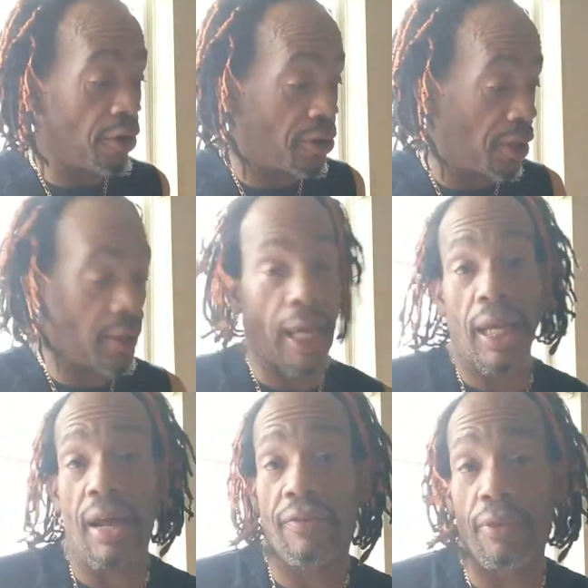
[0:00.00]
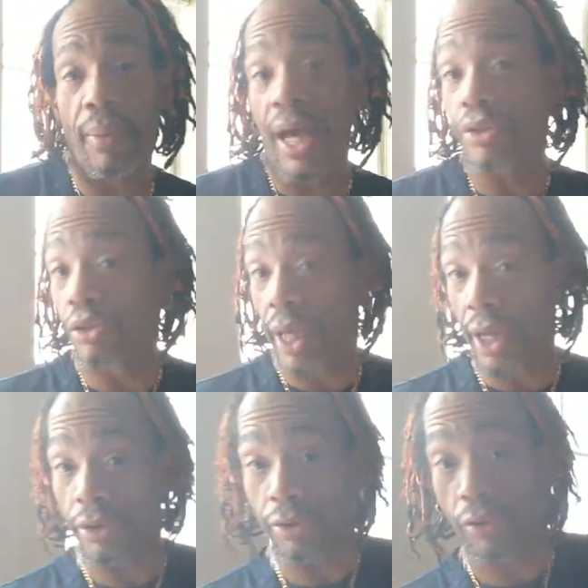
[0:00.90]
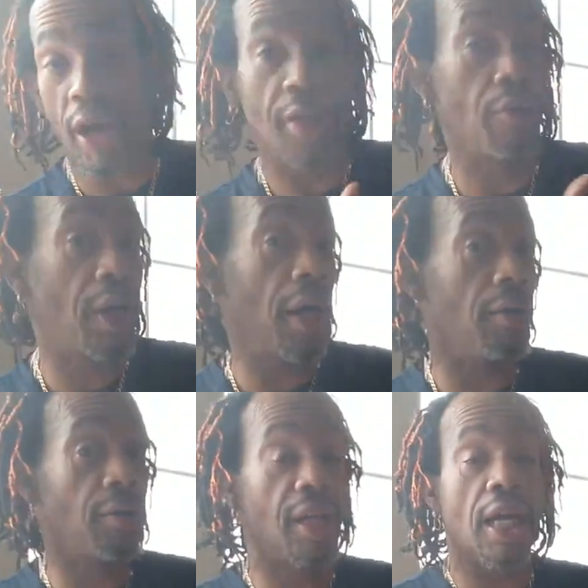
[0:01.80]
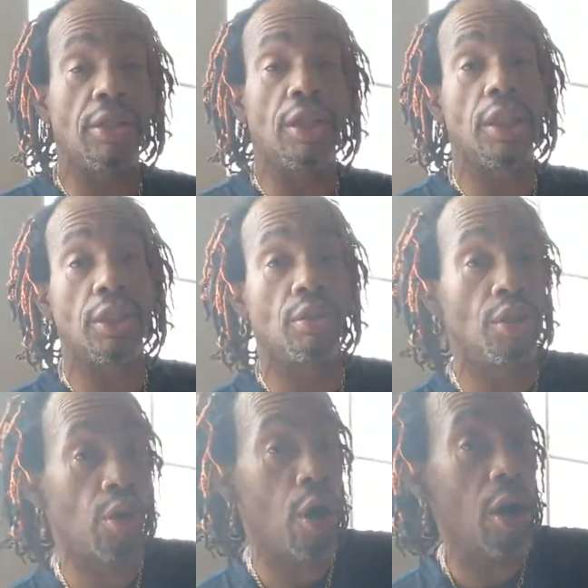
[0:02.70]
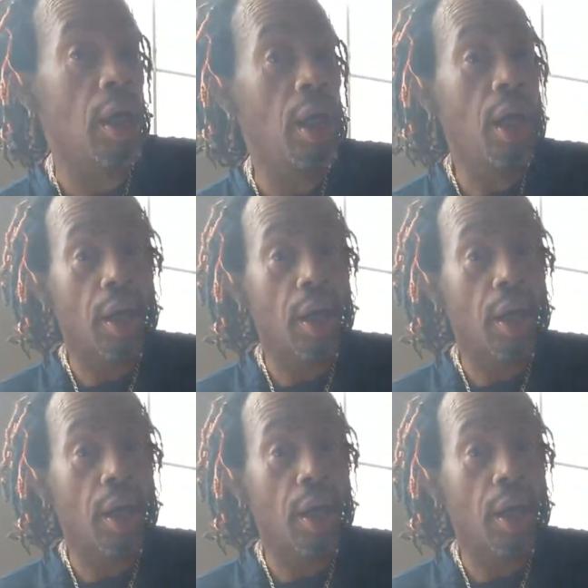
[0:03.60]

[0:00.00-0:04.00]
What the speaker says: this a lot from educators. Educators, not just in New York,